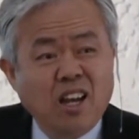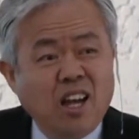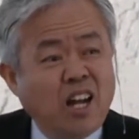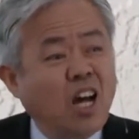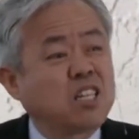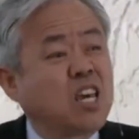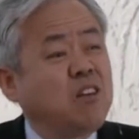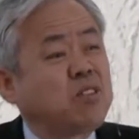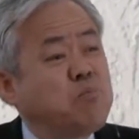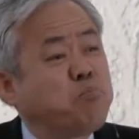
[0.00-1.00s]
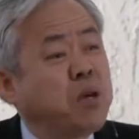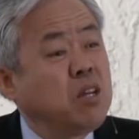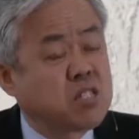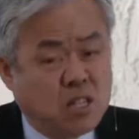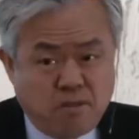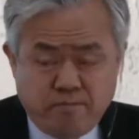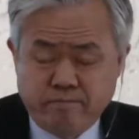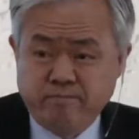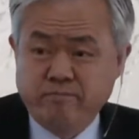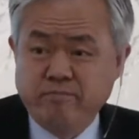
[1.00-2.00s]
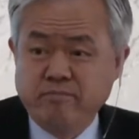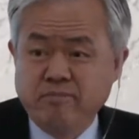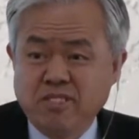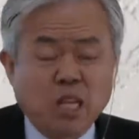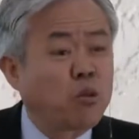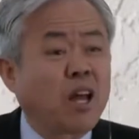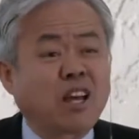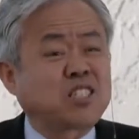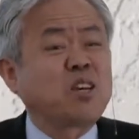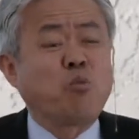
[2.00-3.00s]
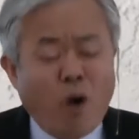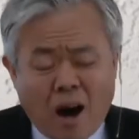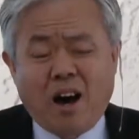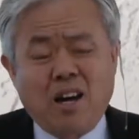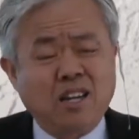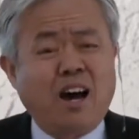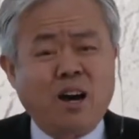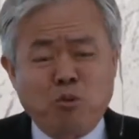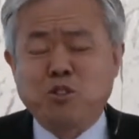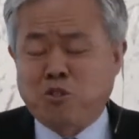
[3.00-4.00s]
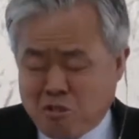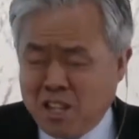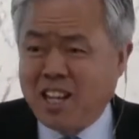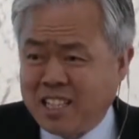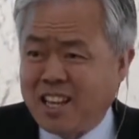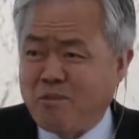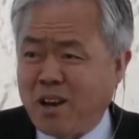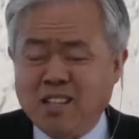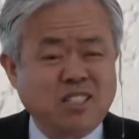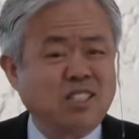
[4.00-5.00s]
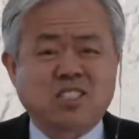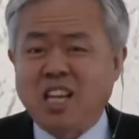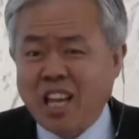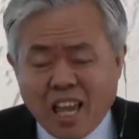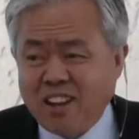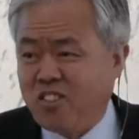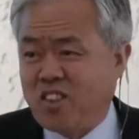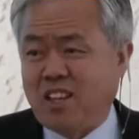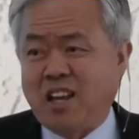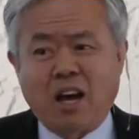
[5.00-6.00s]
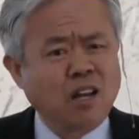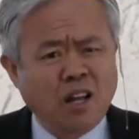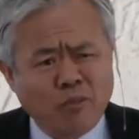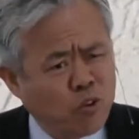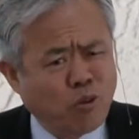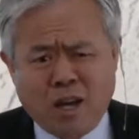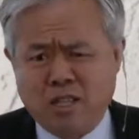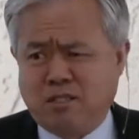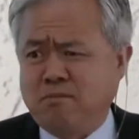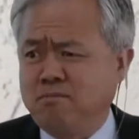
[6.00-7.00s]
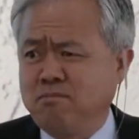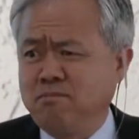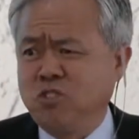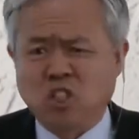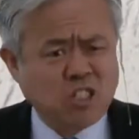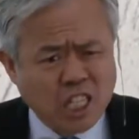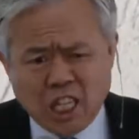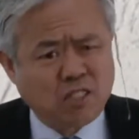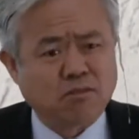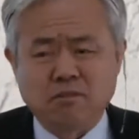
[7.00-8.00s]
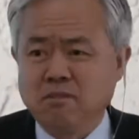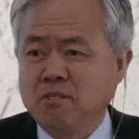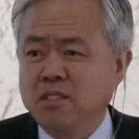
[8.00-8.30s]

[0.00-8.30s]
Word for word: and I gave them pizza. They were asking why I was treating them. I didn't say anything. I love you guys. Just eat.